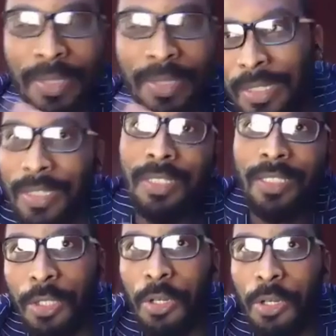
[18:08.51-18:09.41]

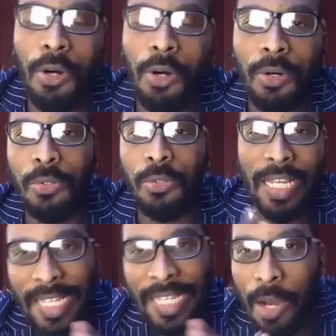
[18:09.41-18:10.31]
you can get
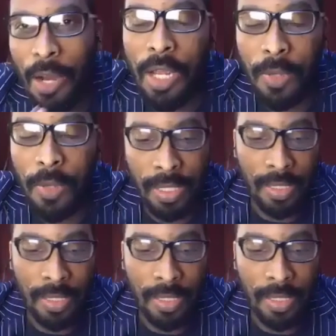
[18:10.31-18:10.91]
away with it.